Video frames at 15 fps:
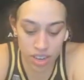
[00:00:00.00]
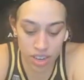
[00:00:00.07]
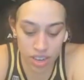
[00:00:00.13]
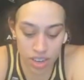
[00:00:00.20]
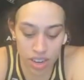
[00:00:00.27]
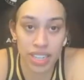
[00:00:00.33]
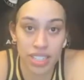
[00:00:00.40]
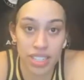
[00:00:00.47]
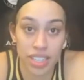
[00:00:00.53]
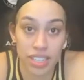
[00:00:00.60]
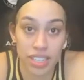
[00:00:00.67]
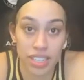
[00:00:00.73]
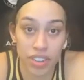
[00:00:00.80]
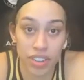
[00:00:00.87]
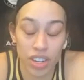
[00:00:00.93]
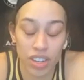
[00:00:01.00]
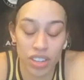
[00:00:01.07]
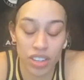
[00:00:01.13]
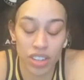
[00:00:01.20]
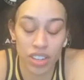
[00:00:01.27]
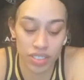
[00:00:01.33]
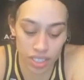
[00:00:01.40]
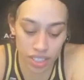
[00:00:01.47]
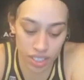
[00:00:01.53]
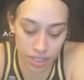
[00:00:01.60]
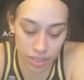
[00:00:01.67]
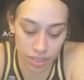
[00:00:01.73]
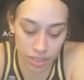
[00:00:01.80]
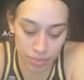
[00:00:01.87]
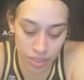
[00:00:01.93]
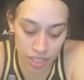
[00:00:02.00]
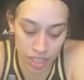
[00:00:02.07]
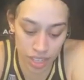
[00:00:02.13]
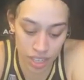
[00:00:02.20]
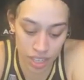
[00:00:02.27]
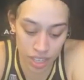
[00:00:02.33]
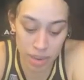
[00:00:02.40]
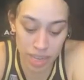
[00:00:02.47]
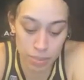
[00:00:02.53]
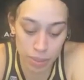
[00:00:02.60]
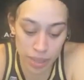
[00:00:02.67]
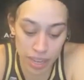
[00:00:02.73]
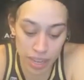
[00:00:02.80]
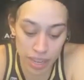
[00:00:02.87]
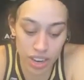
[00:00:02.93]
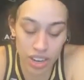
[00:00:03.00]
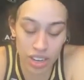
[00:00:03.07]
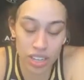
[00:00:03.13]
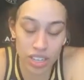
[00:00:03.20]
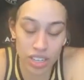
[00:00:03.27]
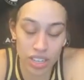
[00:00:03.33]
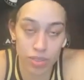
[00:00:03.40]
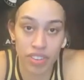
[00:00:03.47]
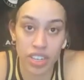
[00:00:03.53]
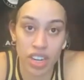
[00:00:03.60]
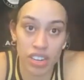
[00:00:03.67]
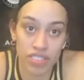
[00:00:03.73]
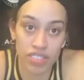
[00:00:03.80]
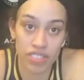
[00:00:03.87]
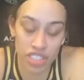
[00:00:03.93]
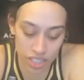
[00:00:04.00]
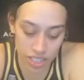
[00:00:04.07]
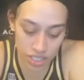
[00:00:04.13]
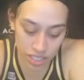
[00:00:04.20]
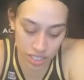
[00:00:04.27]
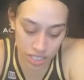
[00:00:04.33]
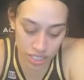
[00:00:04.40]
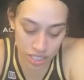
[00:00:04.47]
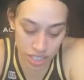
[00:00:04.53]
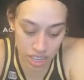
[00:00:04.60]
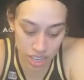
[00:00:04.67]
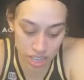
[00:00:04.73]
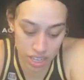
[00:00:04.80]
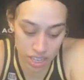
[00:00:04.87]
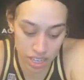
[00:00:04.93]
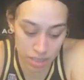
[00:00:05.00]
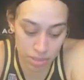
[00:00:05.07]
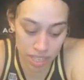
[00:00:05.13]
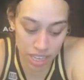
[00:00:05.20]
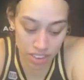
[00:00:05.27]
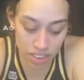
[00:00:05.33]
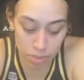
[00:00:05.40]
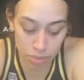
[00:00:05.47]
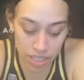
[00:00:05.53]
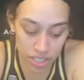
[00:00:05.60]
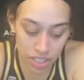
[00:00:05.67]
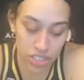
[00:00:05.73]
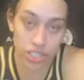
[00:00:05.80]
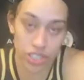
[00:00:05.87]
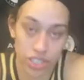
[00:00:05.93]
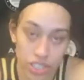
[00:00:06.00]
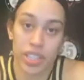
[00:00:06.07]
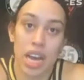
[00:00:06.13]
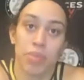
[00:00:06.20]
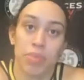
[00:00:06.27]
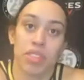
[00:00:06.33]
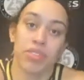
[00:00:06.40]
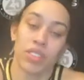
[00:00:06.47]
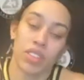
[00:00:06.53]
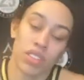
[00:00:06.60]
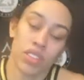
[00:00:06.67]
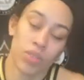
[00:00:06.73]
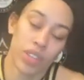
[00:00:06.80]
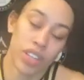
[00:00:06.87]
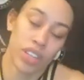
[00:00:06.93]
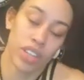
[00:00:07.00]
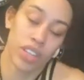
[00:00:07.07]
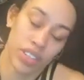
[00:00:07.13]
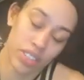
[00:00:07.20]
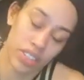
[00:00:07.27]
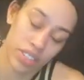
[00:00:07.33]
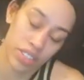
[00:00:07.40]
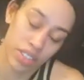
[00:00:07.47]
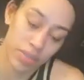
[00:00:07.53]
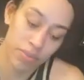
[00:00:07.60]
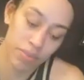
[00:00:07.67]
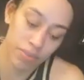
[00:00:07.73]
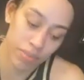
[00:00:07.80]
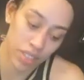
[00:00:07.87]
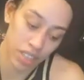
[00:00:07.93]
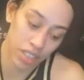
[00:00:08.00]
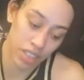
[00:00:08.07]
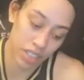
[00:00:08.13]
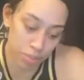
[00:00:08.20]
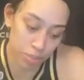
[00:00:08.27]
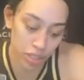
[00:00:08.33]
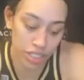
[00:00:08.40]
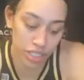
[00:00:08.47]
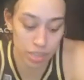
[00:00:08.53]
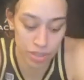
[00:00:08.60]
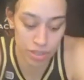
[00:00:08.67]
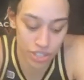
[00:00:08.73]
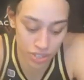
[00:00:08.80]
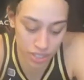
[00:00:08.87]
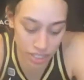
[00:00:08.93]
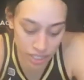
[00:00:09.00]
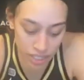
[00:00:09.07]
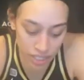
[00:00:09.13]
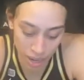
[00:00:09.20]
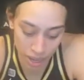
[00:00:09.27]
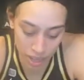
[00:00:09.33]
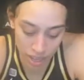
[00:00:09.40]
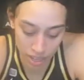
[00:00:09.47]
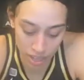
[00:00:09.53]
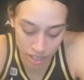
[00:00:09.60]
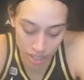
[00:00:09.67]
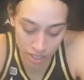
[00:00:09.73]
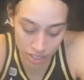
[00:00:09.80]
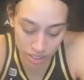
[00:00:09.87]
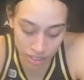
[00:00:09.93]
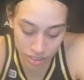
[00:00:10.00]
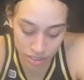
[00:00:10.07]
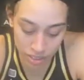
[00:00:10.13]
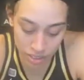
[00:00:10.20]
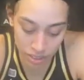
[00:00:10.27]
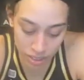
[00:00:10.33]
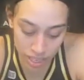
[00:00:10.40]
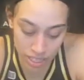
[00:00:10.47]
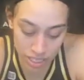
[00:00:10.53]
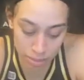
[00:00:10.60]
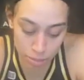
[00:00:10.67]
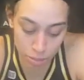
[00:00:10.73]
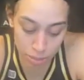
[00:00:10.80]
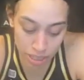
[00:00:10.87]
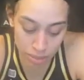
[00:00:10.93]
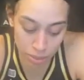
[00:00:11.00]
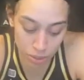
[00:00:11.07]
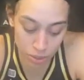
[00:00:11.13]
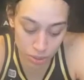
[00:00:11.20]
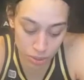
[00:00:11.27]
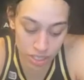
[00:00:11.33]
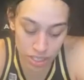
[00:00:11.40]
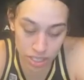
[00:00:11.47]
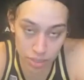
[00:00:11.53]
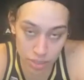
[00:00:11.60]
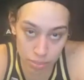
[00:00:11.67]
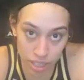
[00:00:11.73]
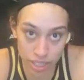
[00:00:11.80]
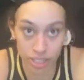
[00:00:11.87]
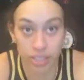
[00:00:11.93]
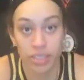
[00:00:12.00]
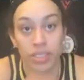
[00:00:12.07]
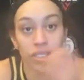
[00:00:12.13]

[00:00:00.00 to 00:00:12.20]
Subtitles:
You know, everybody's getting involved. Everybody's playing hard. We're feeding off each other. And it seems like everybody's genuinely happy for one another. So building chemistry and got some momentum going into this break.